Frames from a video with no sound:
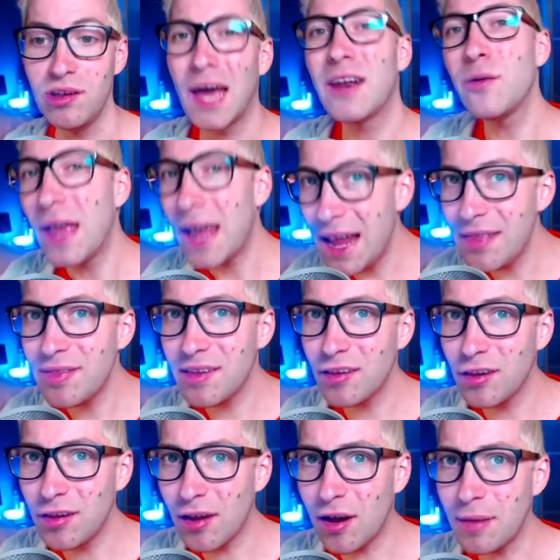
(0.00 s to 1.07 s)
I don't hate this
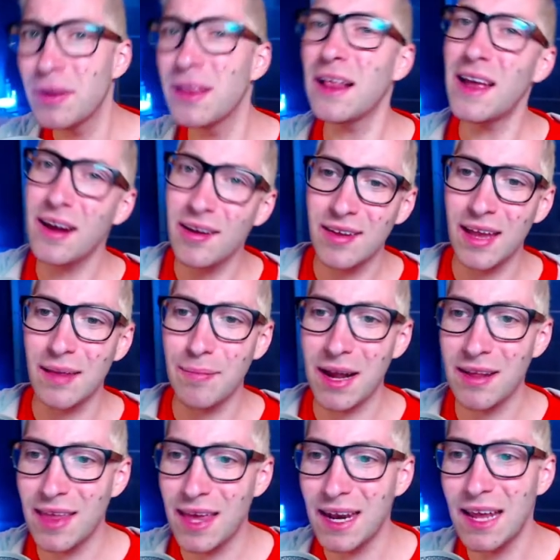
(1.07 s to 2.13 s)
design, but like I said
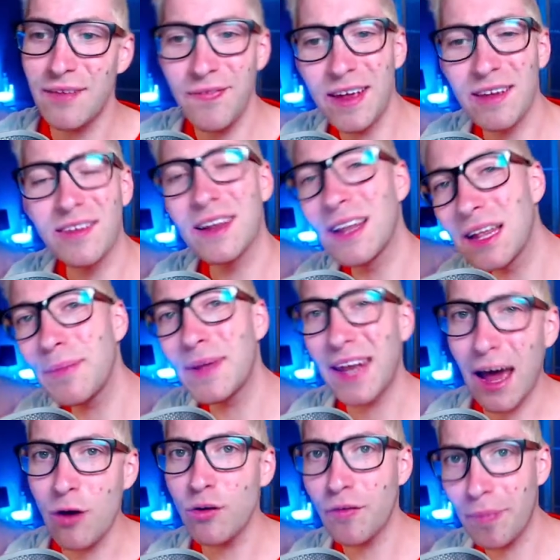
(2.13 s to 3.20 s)
back then, it feels a little bit
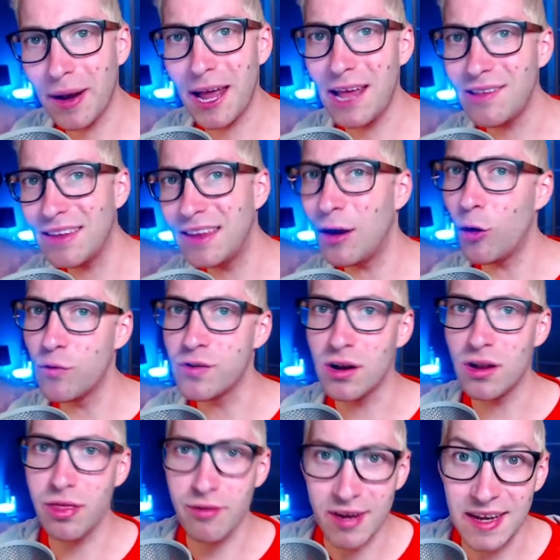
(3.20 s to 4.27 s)
out of place in the
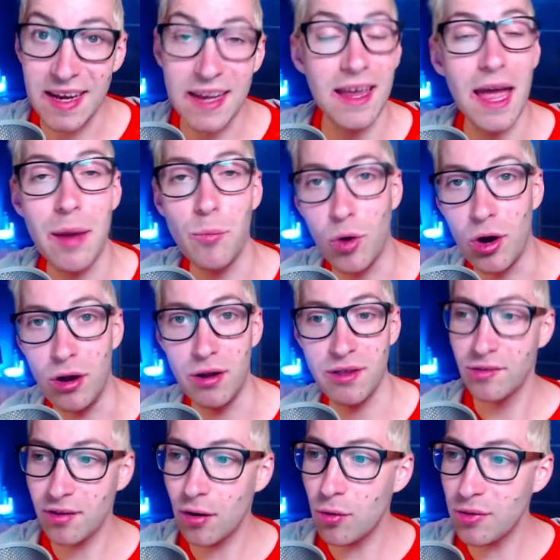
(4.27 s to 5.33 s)
overall 3D game
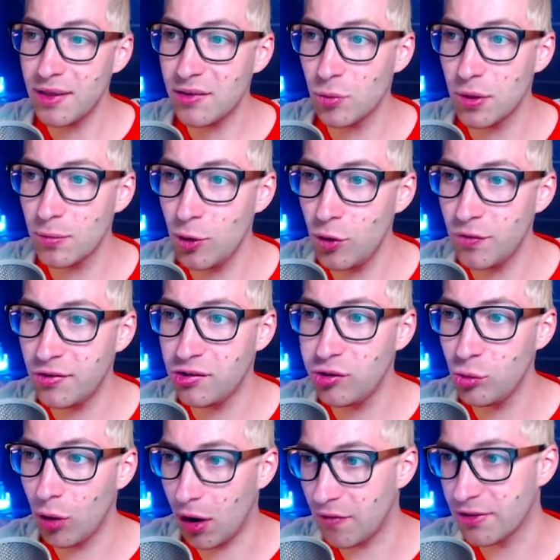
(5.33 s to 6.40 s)
world. So this one moves
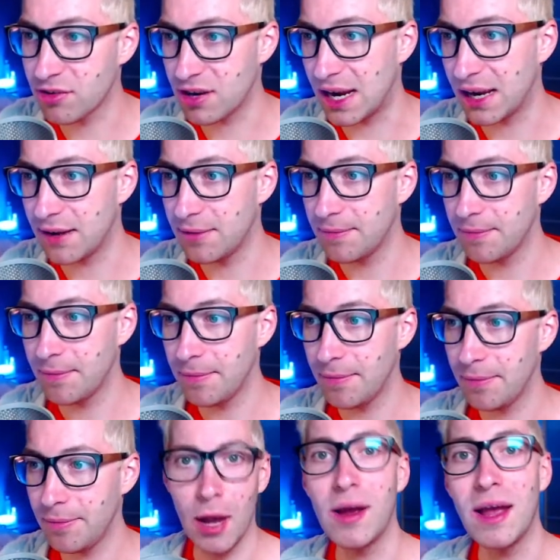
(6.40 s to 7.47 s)
to off the rack.
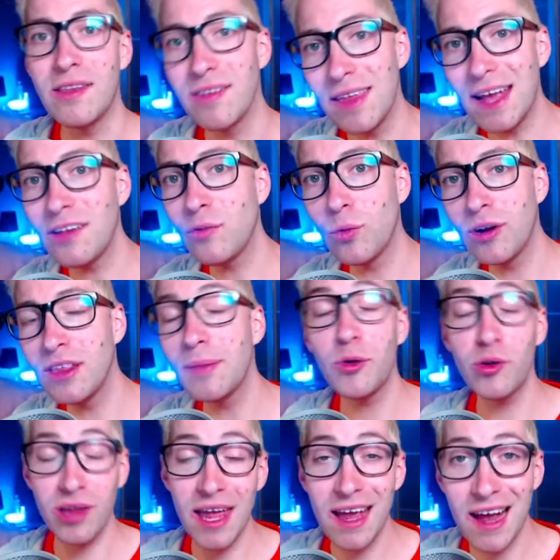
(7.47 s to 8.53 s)
Okay, so next one, the
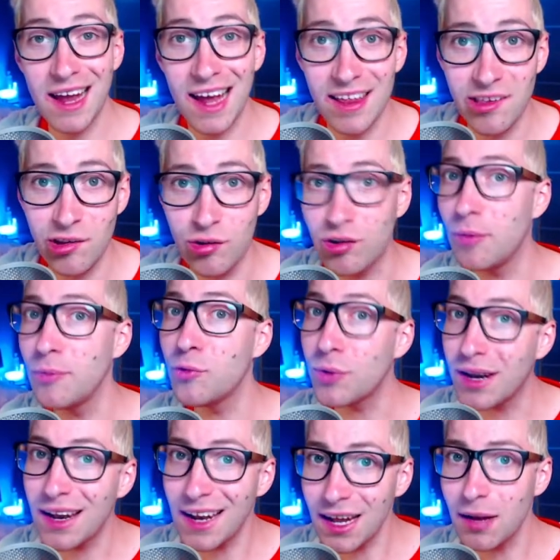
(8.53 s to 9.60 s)
Bodega Cat suit comes with
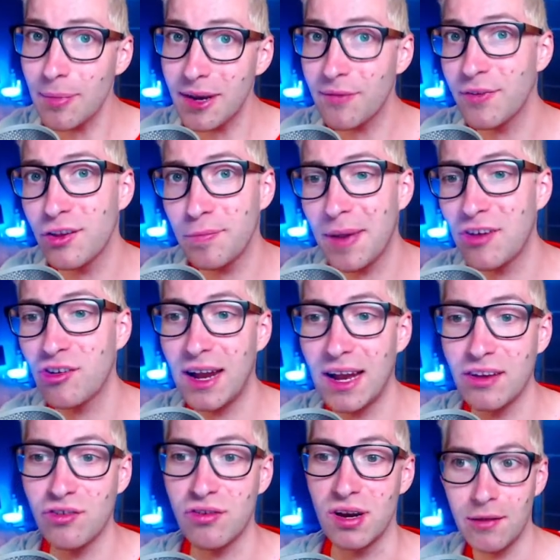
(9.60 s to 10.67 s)
a little bit of a special
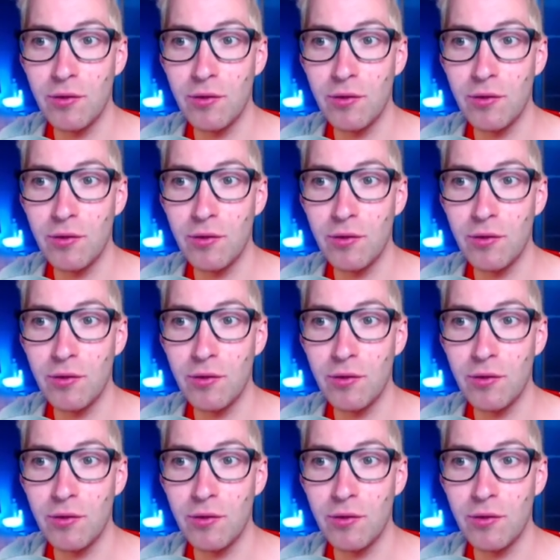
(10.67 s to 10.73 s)
extra.